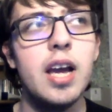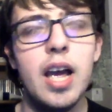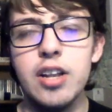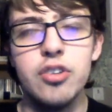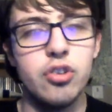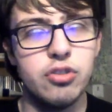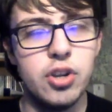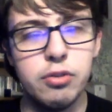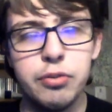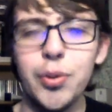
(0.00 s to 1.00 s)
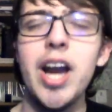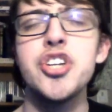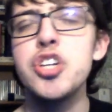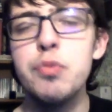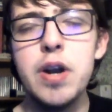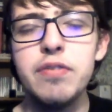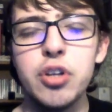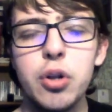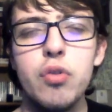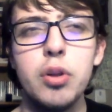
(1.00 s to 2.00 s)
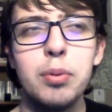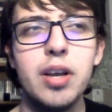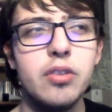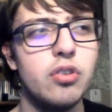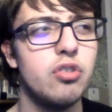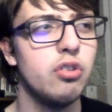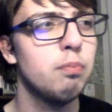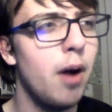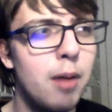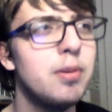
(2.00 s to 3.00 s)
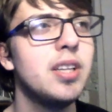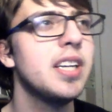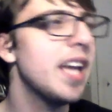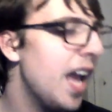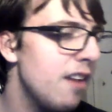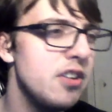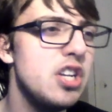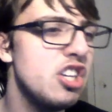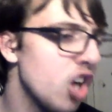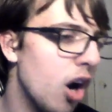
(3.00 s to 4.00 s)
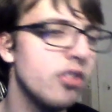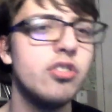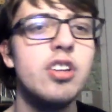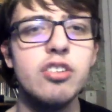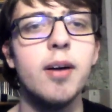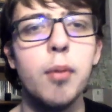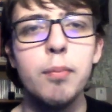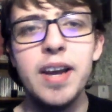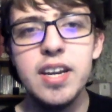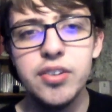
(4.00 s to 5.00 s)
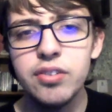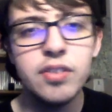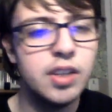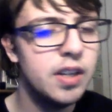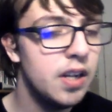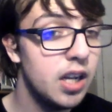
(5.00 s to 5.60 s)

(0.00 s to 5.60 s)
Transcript: And it's just, thrashy riffs all over the place. It's just pummeling, heavy, constant double bass.